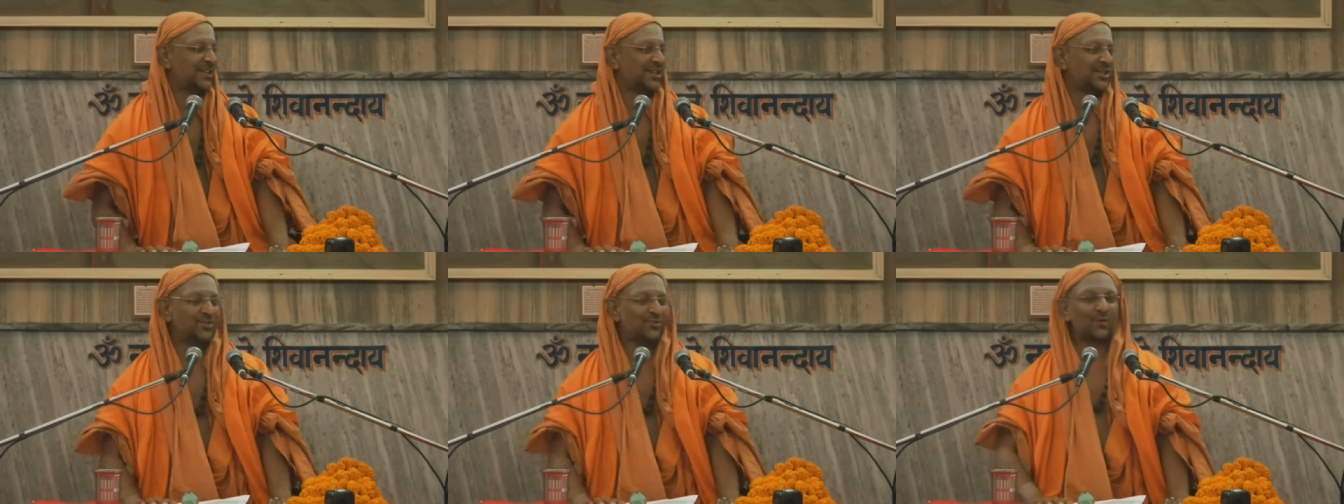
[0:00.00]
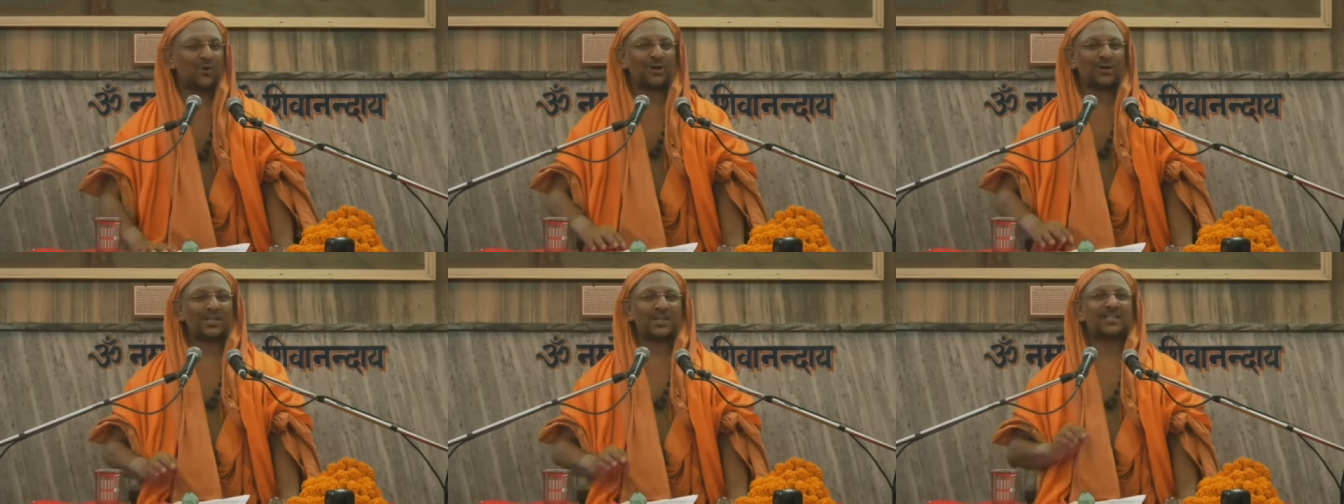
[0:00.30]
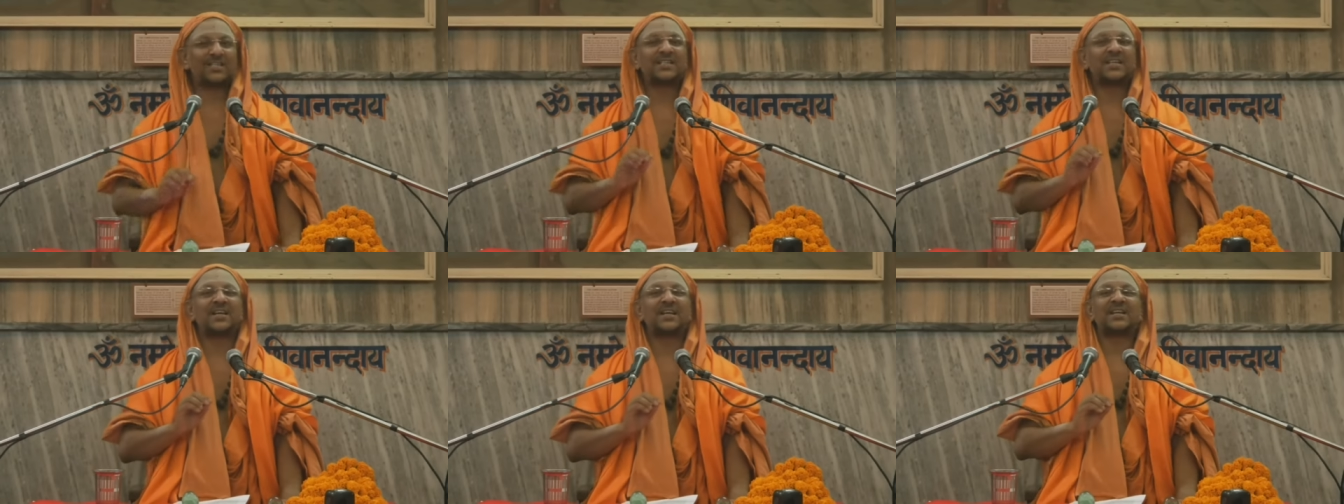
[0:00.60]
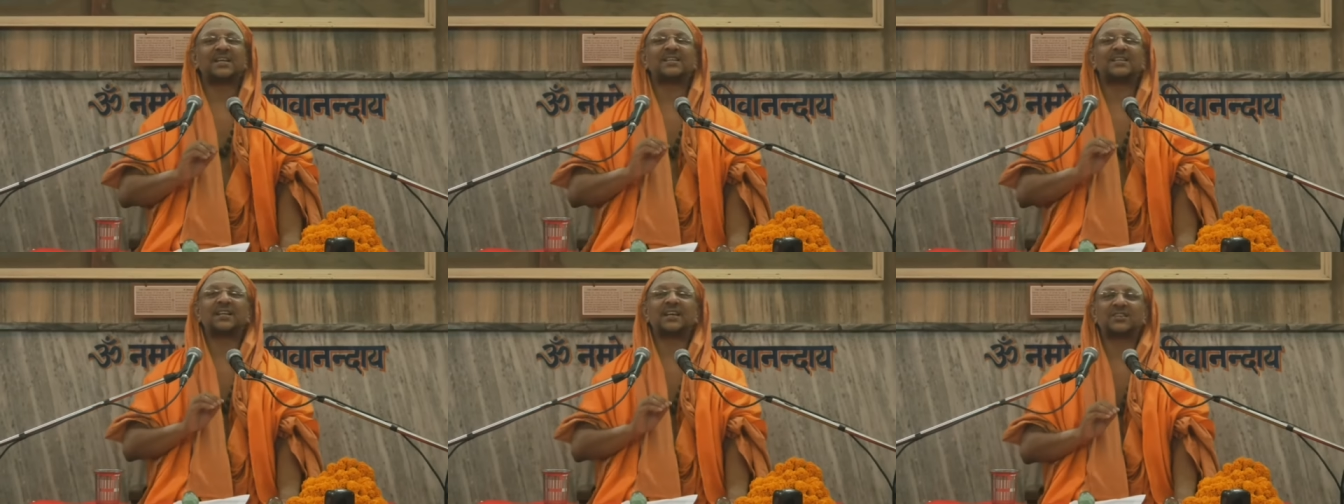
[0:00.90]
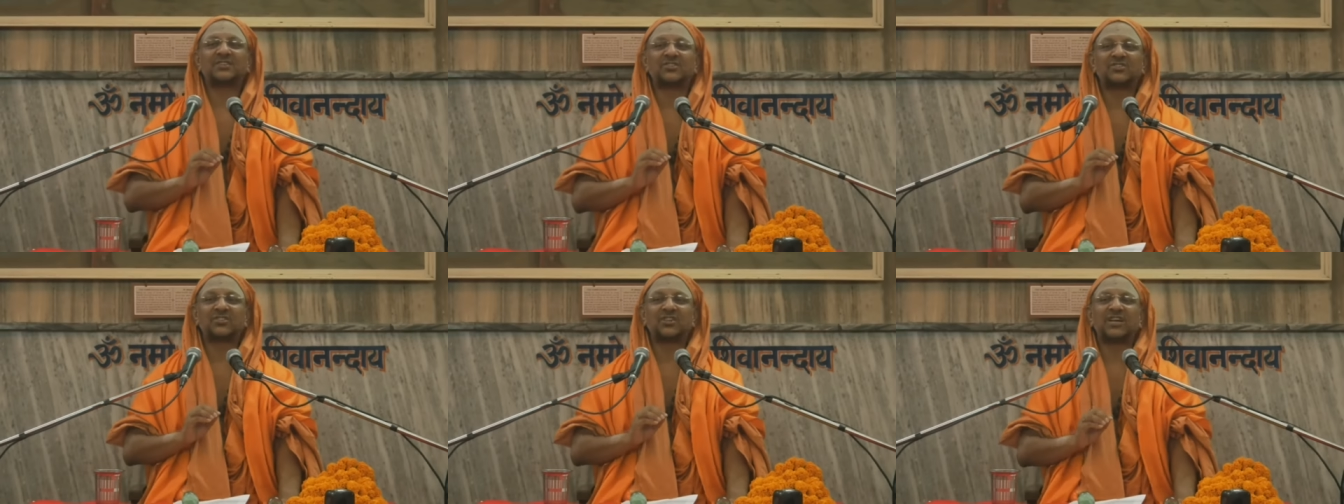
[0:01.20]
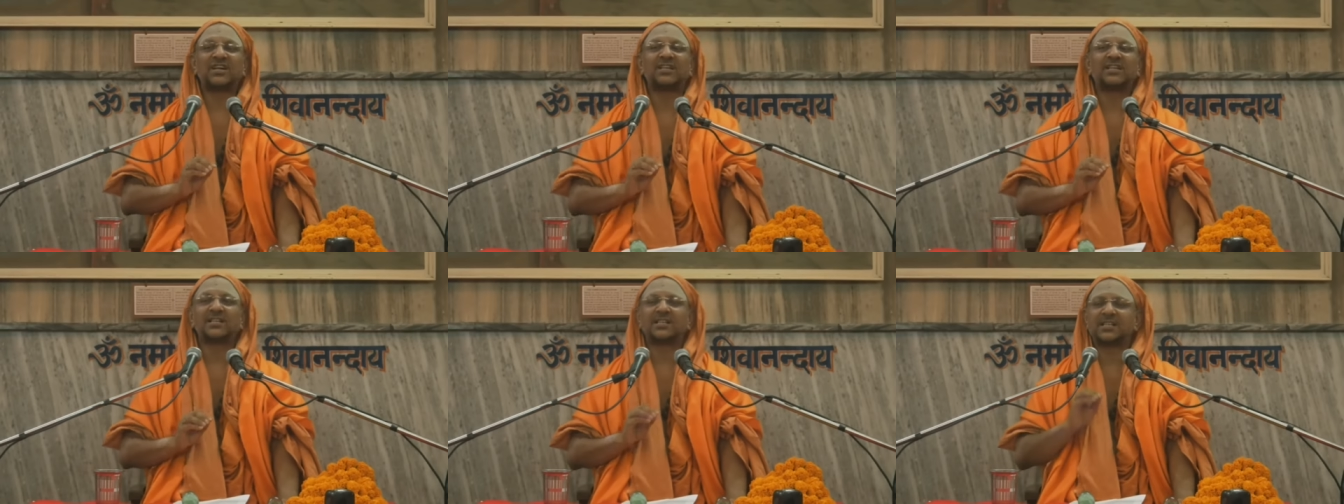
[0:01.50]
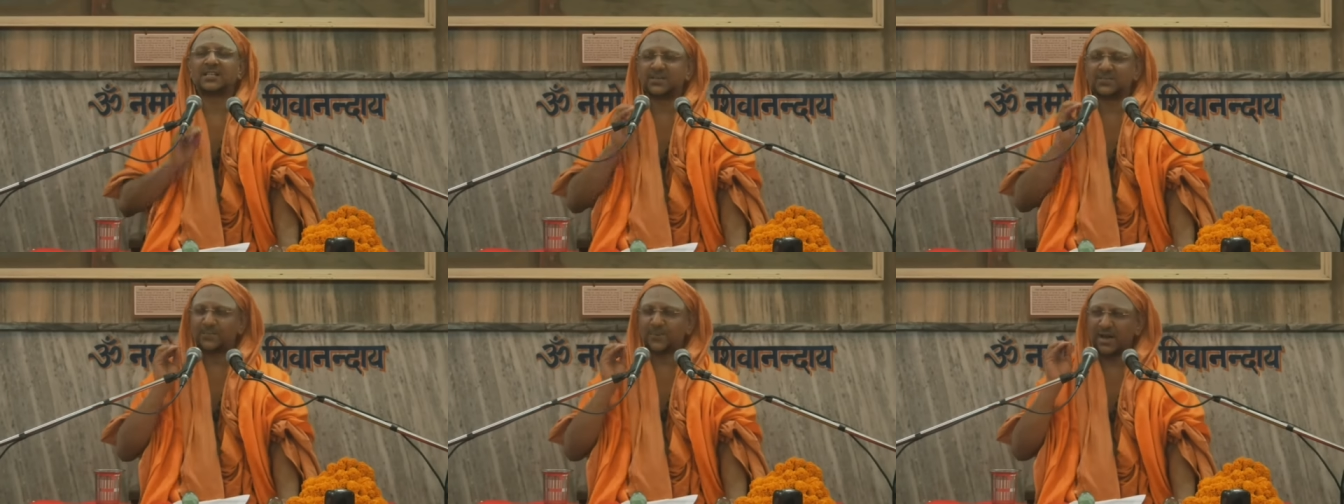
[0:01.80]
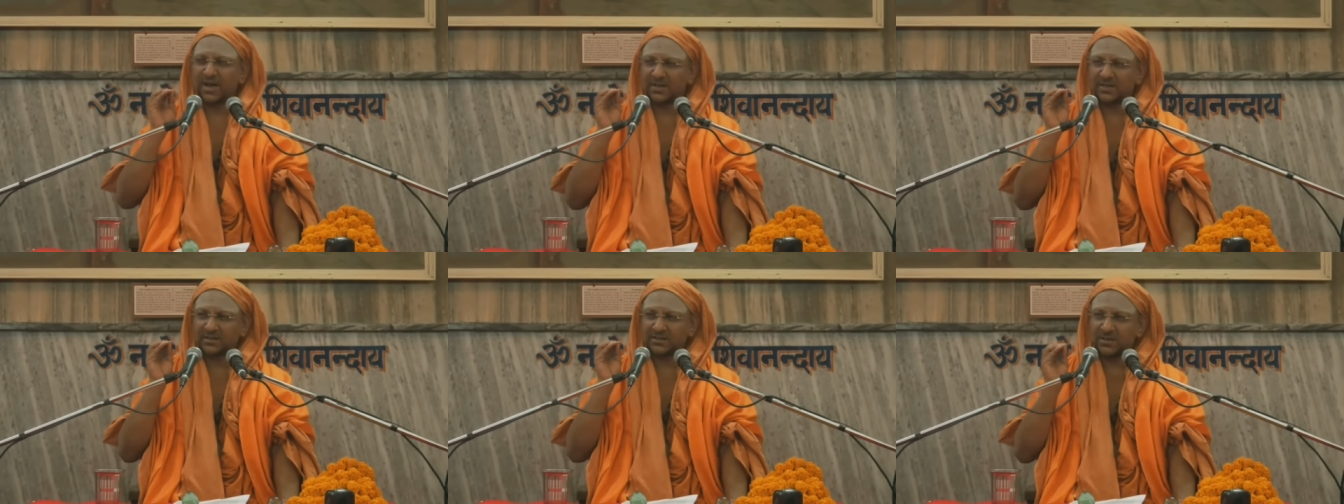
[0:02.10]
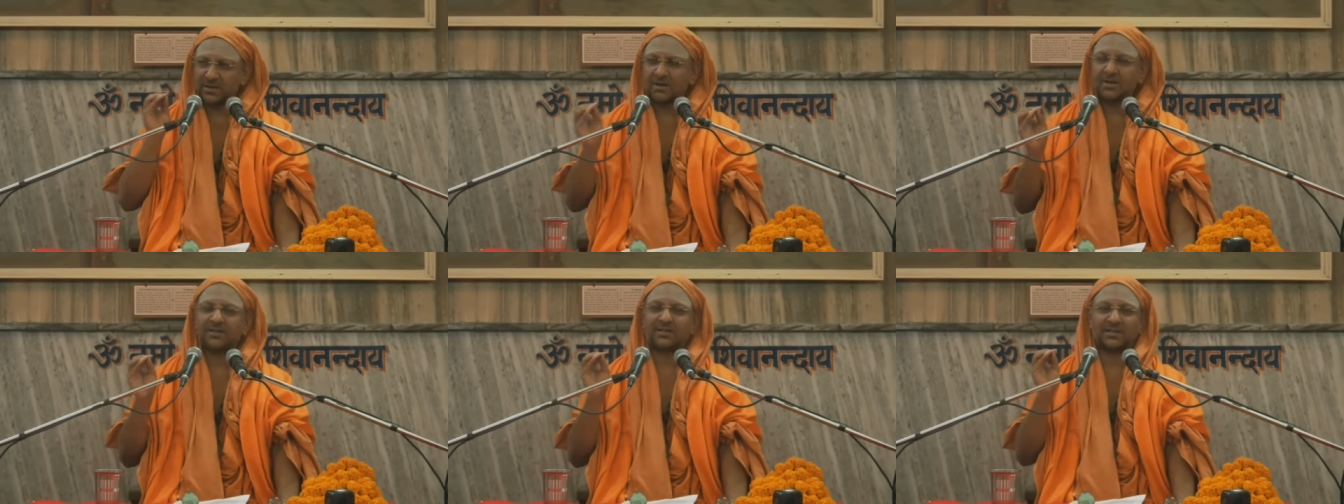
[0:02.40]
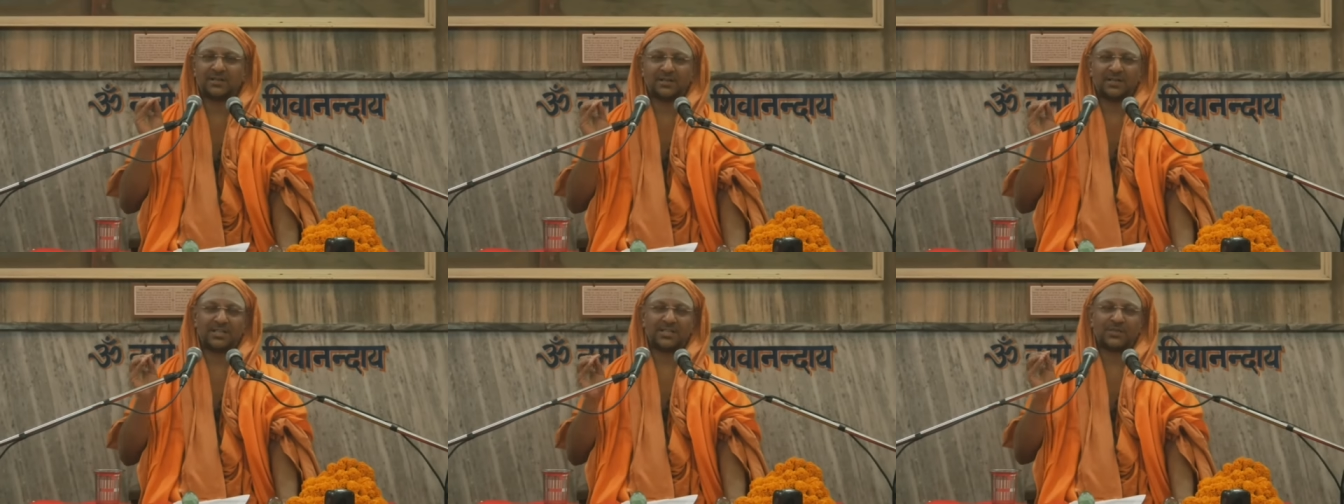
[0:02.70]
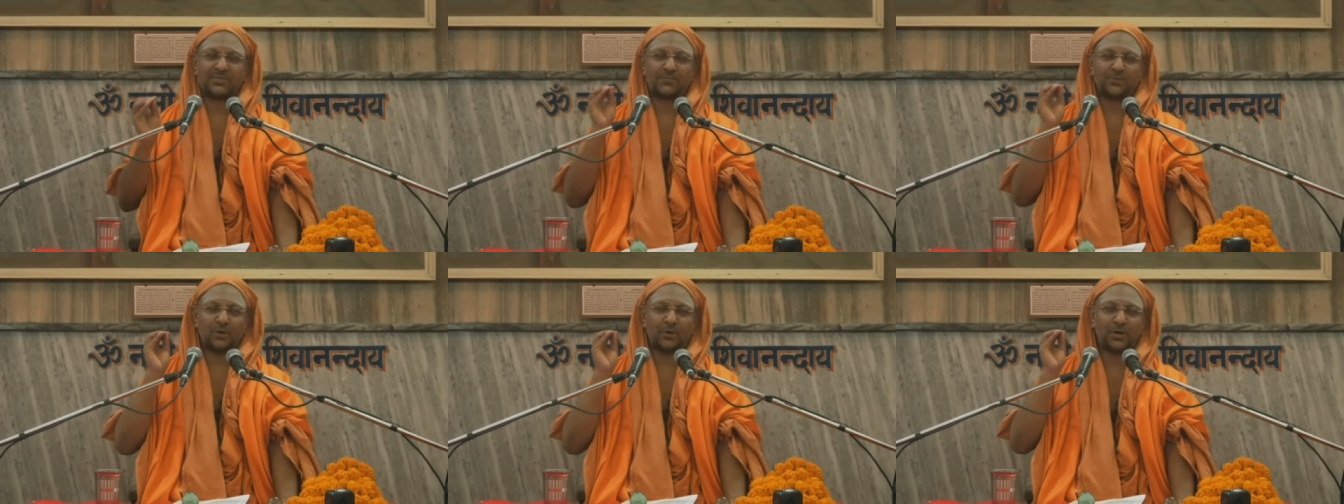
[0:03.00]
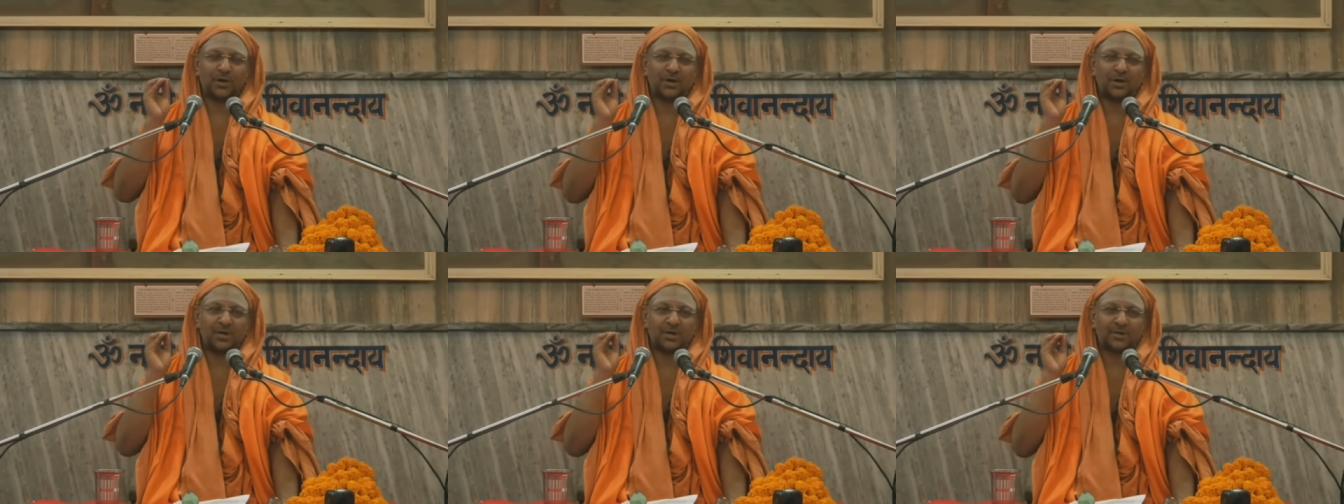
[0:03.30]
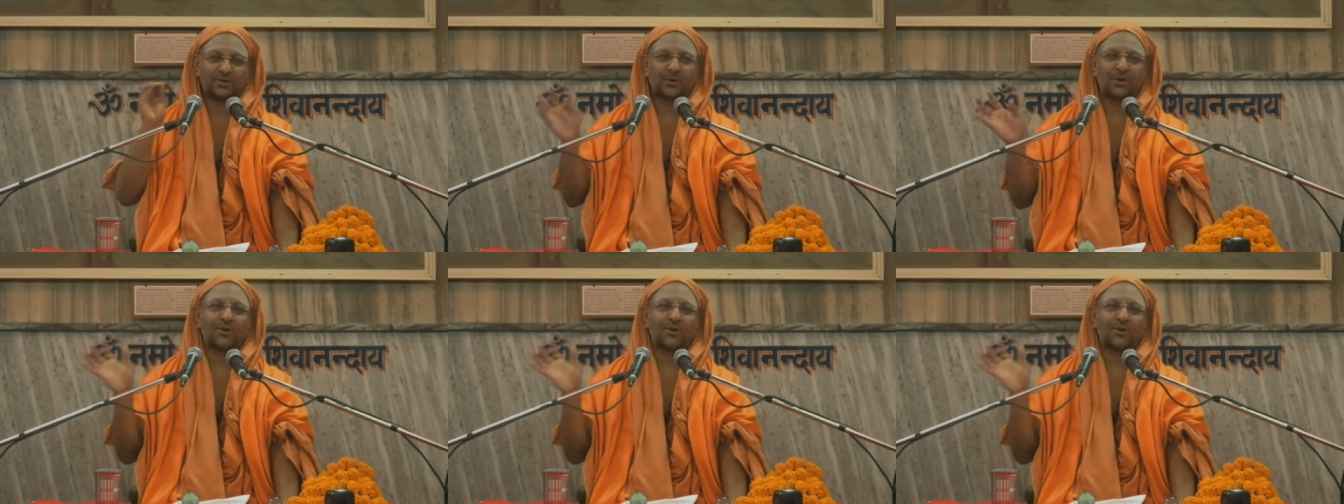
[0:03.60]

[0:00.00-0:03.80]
So, what is there in that state? It is prajnana, it is pure